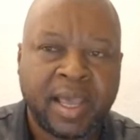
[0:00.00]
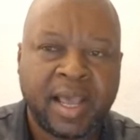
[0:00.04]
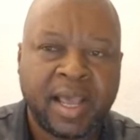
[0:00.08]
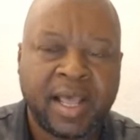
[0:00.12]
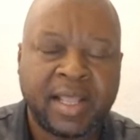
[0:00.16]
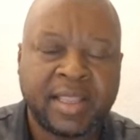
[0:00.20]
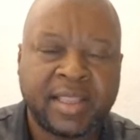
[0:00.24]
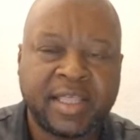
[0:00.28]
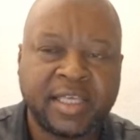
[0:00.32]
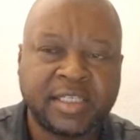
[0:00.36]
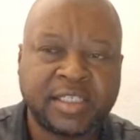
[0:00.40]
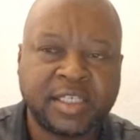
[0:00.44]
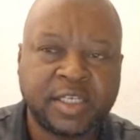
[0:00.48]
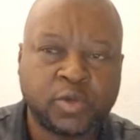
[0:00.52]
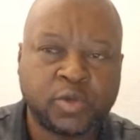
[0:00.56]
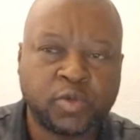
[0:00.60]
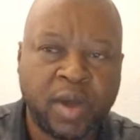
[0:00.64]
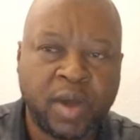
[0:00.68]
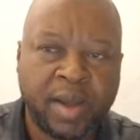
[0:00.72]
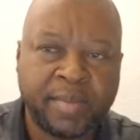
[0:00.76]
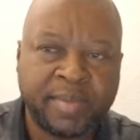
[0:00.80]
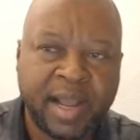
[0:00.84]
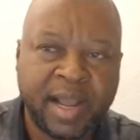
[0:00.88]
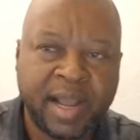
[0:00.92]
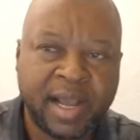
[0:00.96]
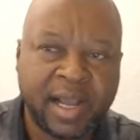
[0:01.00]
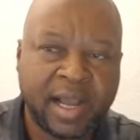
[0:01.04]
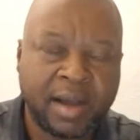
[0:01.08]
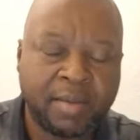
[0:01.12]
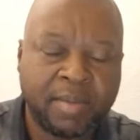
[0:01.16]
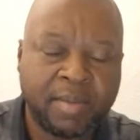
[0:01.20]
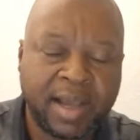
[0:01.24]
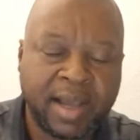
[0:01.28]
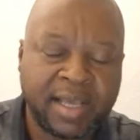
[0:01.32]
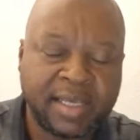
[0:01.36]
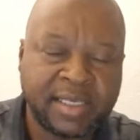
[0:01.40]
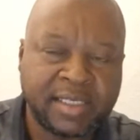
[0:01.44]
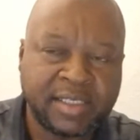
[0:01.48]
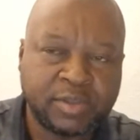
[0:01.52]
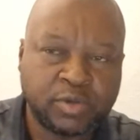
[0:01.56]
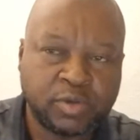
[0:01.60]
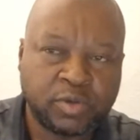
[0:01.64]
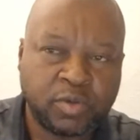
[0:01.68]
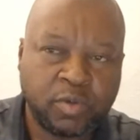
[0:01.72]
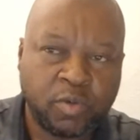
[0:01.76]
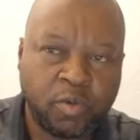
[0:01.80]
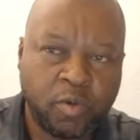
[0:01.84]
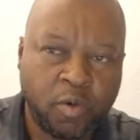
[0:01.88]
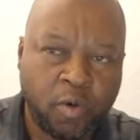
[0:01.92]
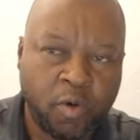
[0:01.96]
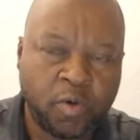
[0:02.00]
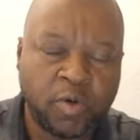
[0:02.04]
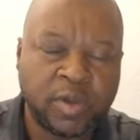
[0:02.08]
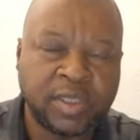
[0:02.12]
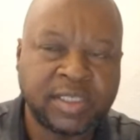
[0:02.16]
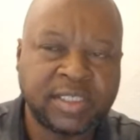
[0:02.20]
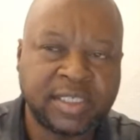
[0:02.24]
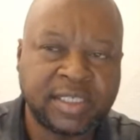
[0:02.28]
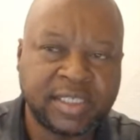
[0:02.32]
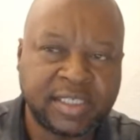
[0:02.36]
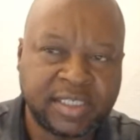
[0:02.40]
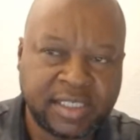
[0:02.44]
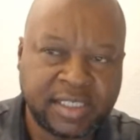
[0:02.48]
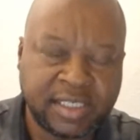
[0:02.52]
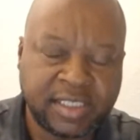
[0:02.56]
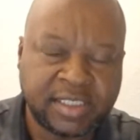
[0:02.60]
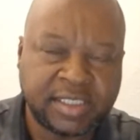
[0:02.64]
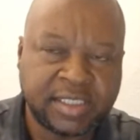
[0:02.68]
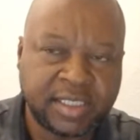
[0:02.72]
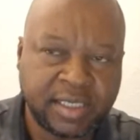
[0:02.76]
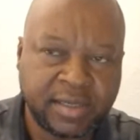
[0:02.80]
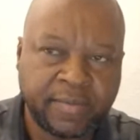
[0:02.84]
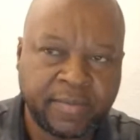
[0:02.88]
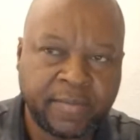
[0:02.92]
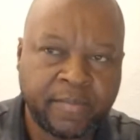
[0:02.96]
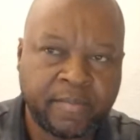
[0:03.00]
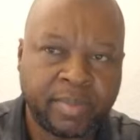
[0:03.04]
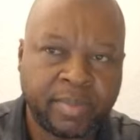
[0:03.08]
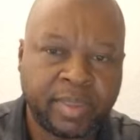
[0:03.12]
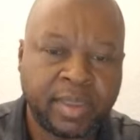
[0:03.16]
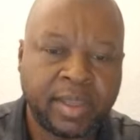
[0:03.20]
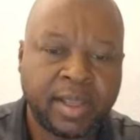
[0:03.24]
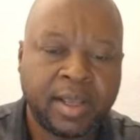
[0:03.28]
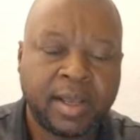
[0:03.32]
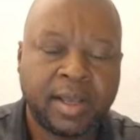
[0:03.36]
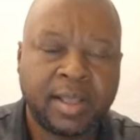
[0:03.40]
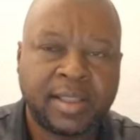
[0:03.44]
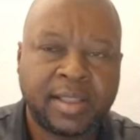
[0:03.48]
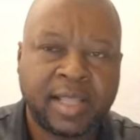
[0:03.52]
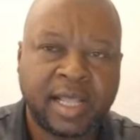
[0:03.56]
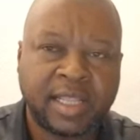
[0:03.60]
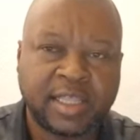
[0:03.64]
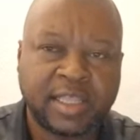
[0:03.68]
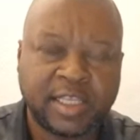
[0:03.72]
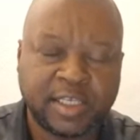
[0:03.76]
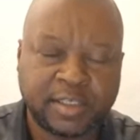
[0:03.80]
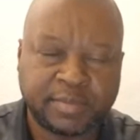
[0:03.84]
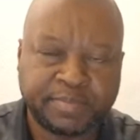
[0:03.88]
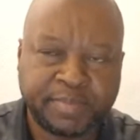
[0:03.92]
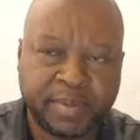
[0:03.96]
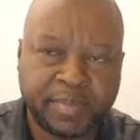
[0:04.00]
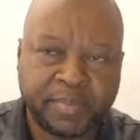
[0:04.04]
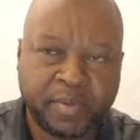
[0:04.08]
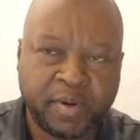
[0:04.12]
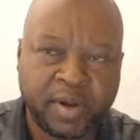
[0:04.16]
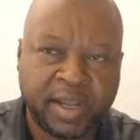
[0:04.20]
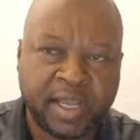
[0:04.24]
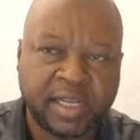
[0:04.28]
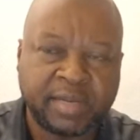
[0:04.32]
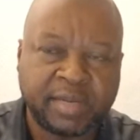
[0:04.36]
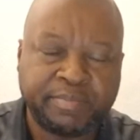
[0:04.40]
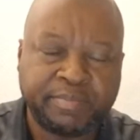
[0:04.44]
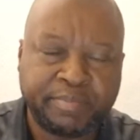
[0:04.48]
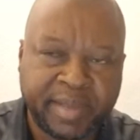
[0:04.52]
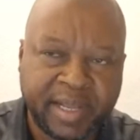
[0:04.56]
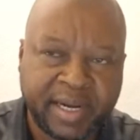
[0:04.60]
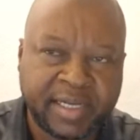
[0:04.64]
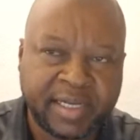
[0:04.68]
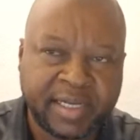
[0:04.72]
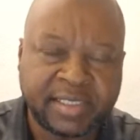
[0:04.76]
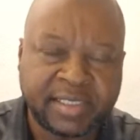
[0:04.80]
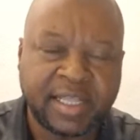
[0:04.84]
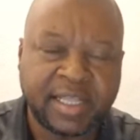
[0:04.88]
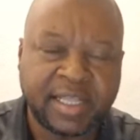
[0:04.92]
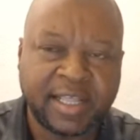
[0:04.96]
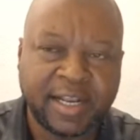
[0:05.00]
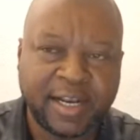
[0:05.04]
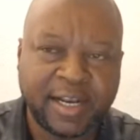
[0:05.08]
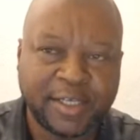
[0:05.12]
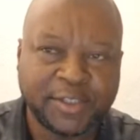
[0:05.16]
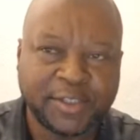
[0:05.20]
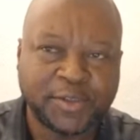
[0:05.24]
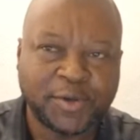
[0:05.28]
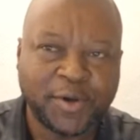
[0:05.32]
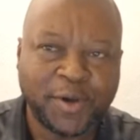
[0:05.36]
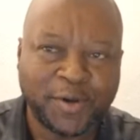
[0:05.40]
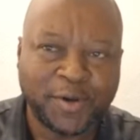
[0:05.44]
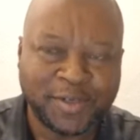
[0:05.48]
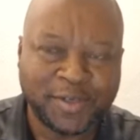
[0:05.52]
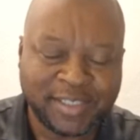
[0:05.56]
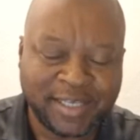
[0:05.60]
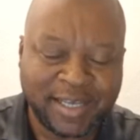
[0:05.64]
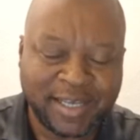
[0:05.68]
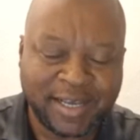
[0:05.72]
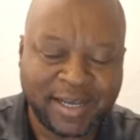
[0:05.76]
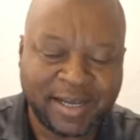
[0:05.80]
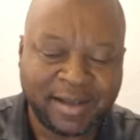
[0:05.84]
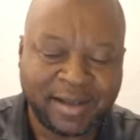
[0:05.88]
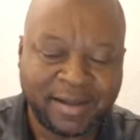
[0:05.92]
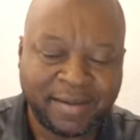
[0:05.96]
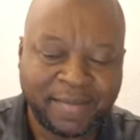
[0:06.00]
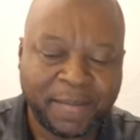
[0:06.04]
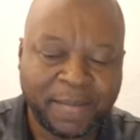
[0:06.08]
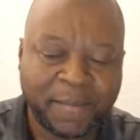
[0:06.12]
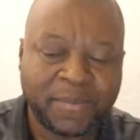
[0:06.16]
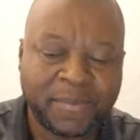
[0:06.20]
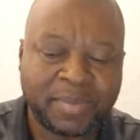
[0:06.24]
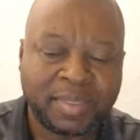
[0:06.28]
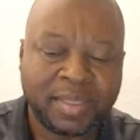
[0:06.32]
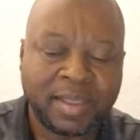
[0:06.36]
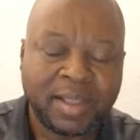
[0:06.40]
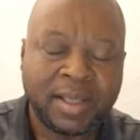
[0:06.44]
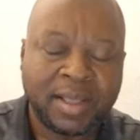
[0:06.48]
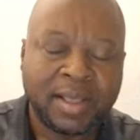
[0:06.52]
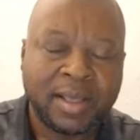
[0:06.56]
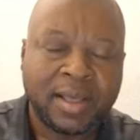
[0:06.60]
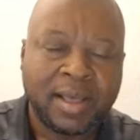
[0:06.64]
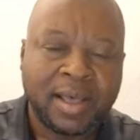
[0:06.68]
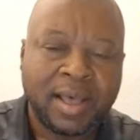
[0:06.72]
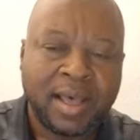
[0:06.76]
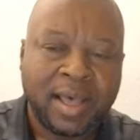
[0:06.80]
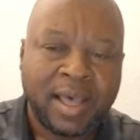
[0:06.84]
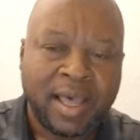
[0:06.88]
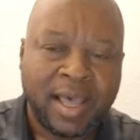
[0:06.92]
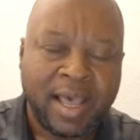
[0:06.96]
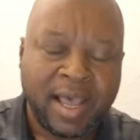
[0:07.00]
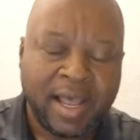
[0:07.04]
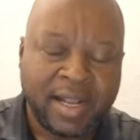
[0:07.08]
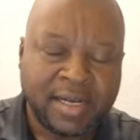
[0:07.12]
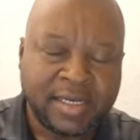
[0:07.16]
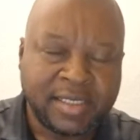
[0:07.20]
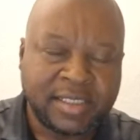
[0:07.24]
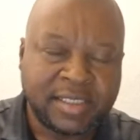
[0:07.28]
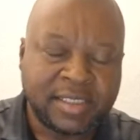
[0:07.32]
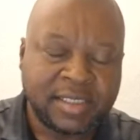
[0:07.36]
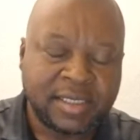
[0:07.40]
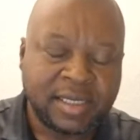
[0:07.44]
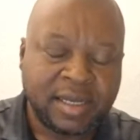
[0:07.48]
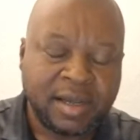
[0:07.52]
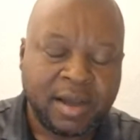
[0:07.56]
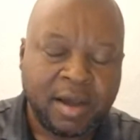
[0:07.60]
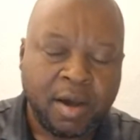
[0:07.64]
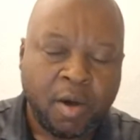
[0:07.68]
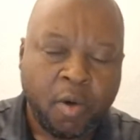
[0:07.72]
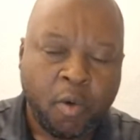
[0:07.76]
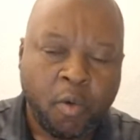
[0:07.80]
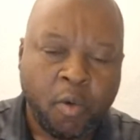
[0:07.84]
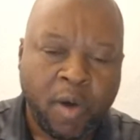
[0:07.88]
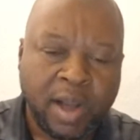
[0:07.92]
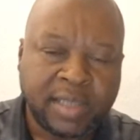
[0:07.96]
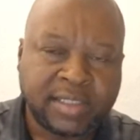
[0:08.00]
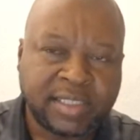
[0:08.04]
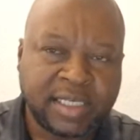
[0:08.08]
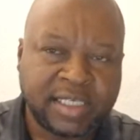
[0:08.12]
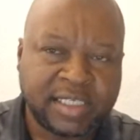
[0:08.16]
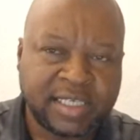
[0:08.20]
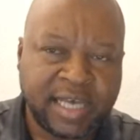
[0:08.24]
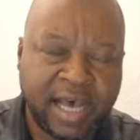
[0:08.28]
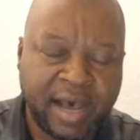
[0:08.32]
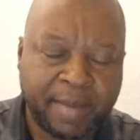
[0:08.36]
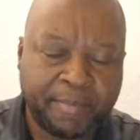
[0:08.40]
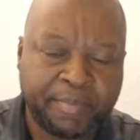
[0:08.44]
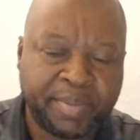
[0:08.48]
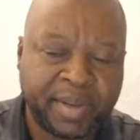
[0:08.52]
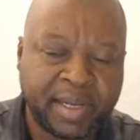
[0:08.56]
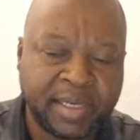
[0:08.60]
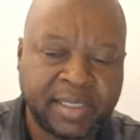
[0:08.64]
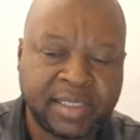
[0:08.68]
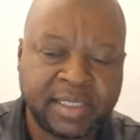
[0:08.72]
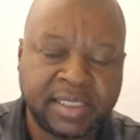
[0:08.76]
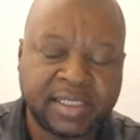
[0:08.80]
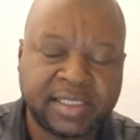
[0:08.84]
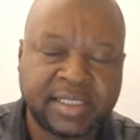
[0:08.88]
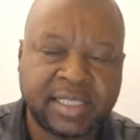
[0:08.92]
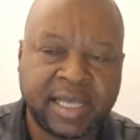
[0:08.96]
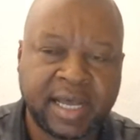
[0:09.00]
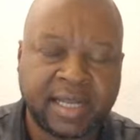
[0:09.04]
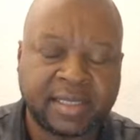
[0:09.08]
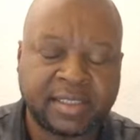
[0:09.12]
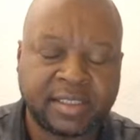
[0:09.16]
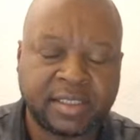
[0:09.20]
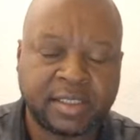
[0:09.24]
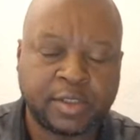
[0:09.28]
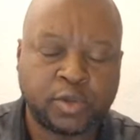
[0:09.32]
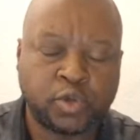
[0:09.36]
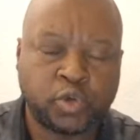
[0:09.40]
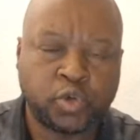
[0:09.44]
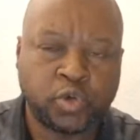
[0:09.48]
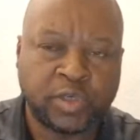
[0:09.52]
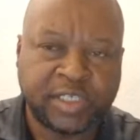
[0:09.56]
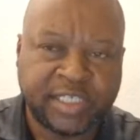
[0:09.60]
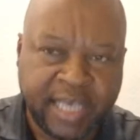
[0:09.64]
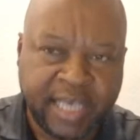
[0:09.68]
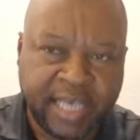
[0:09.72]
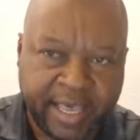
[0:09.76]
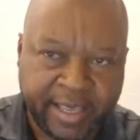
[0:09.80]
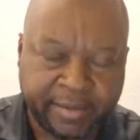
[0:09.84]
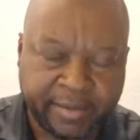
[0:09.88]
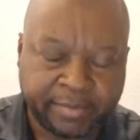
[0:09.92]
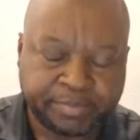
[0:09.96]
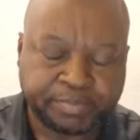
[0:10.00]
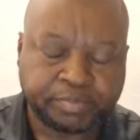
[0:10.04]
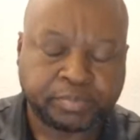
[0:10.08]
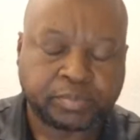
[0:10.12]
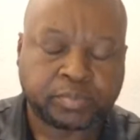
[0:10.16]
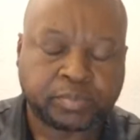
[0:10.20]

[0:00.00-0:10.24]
And this is why Mnangagwa is always insisting that these people get buried in the National Heroes Acre. And what has happened is that today,